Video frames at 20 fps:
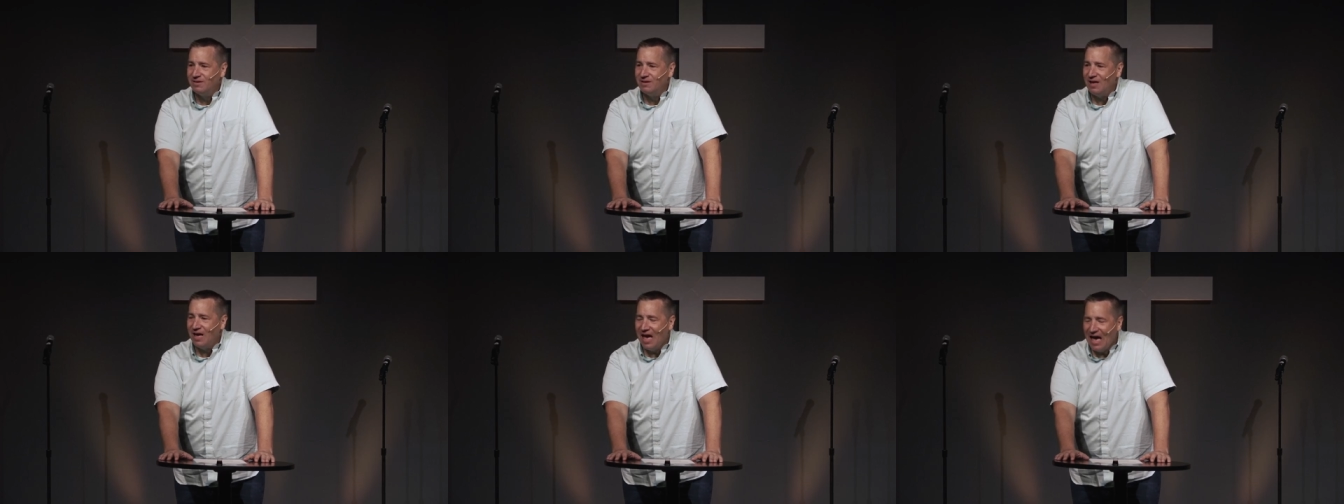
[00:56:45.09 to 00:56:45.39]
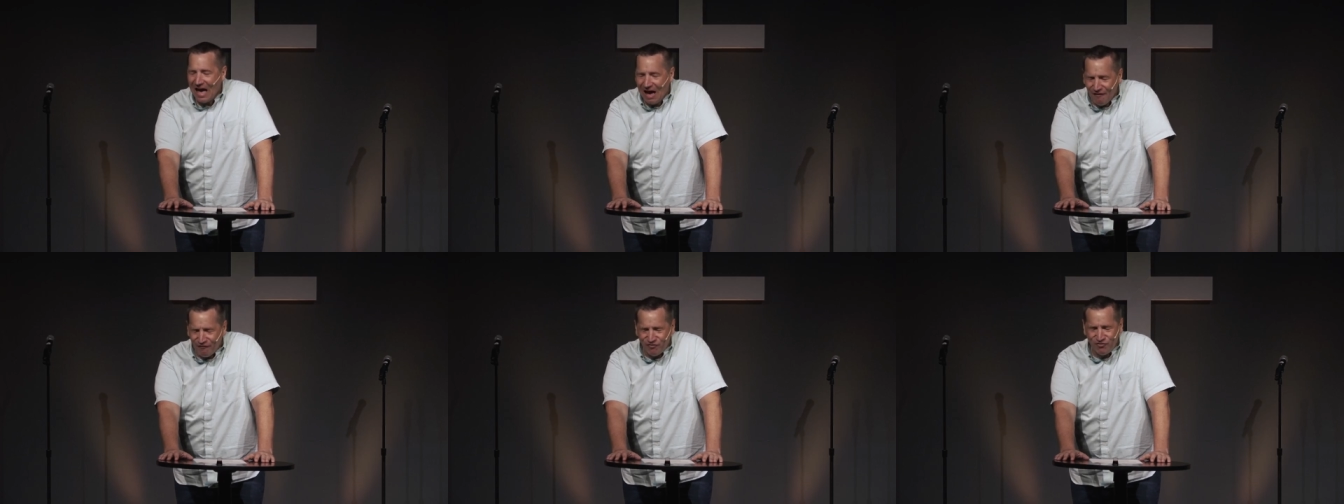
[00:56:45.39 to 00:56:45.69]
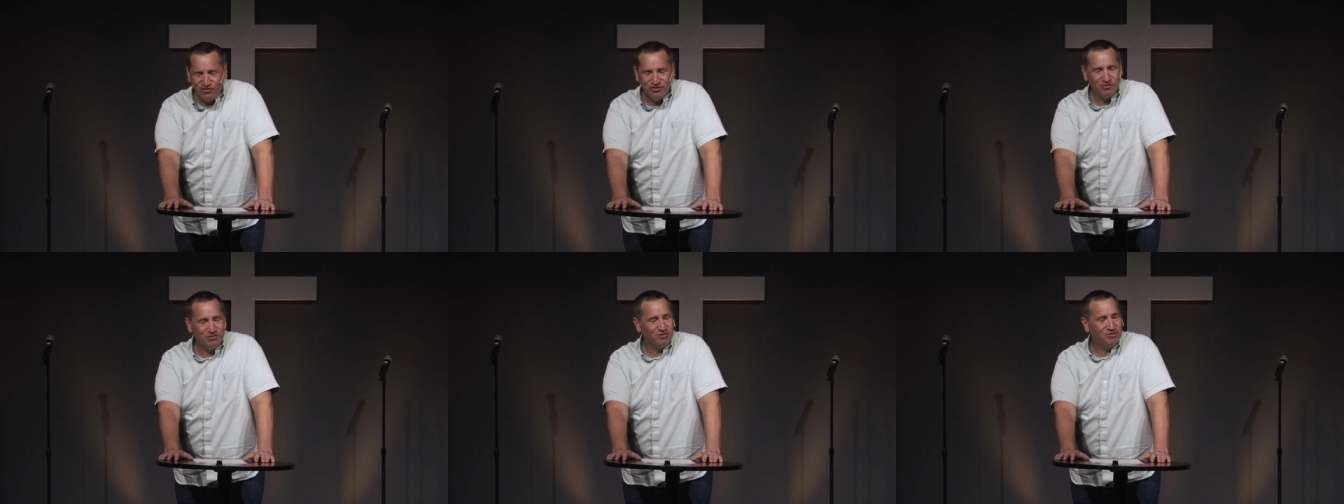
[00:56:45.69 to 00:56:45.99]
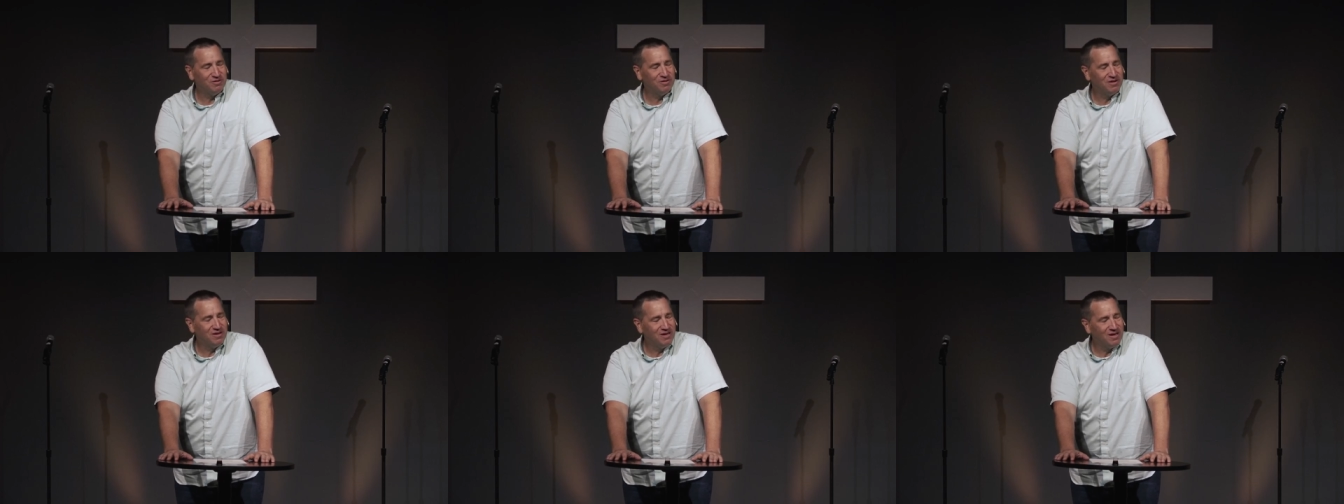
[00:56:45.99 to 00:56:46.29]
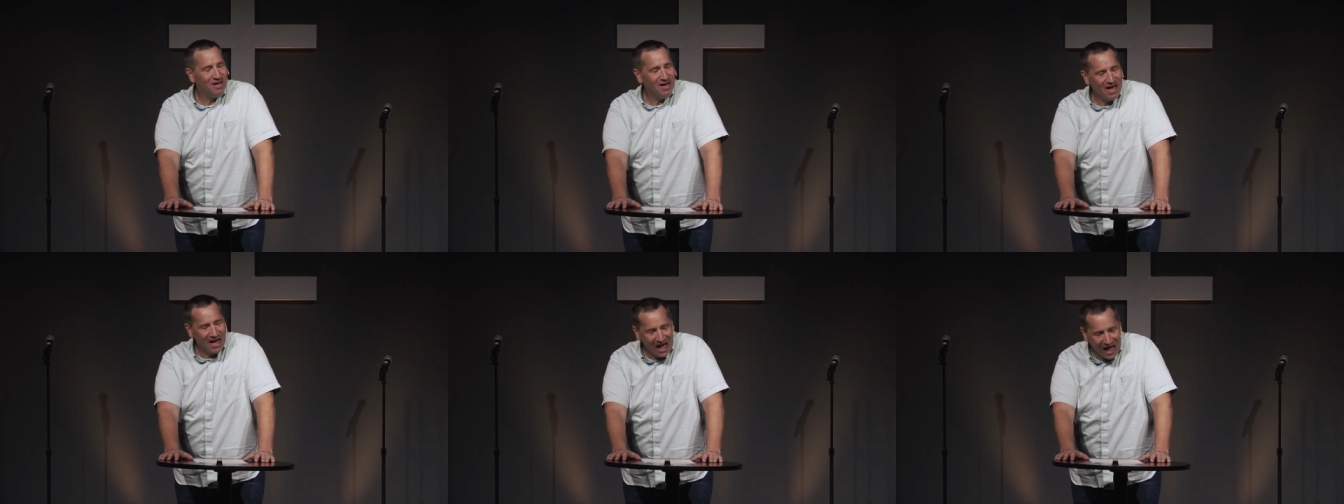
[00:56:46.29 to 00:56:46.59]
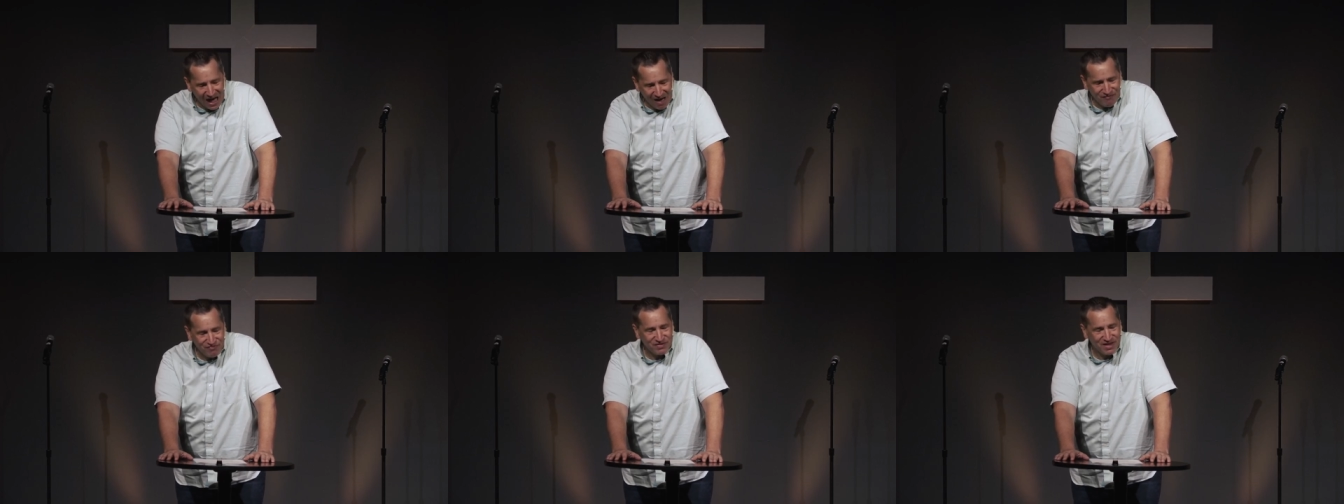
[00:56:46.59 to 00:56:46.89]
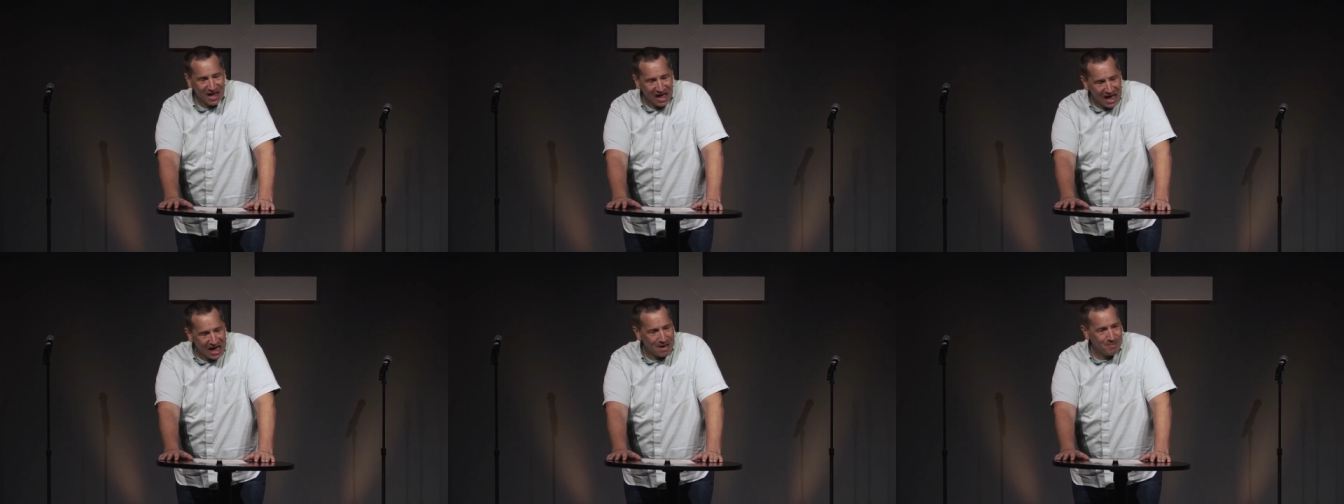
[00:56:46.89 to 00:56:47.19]
have to, have to
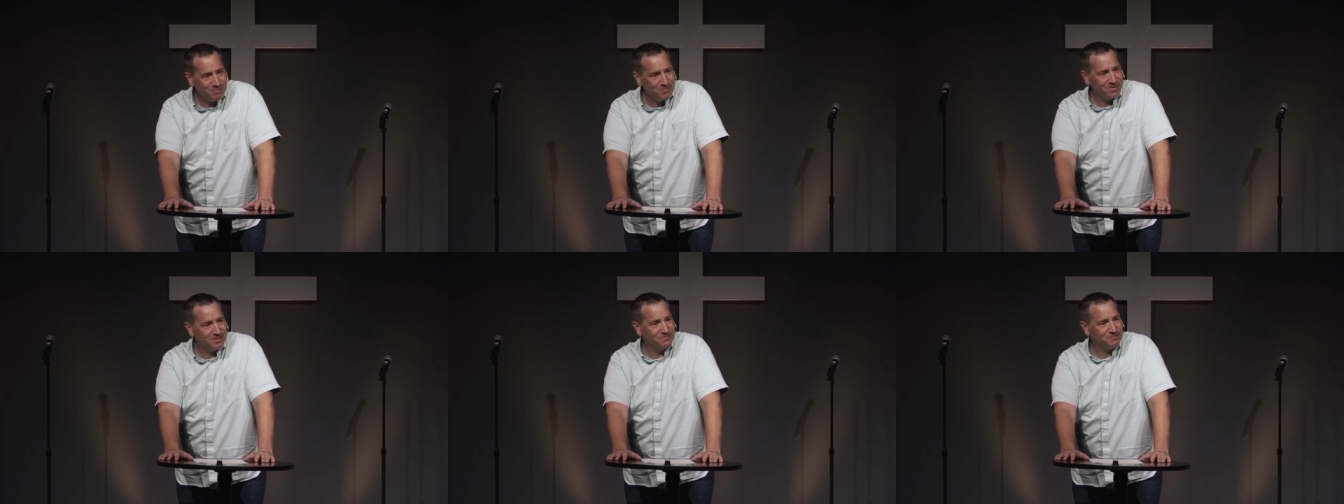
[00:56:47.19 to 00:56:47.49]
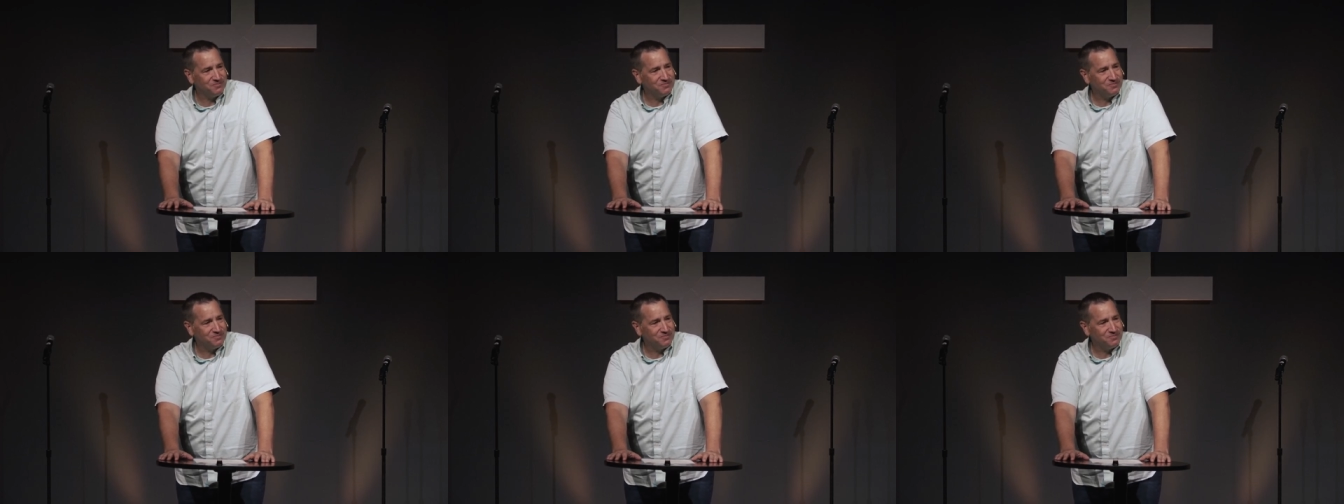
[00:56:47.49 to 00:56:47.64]
happen.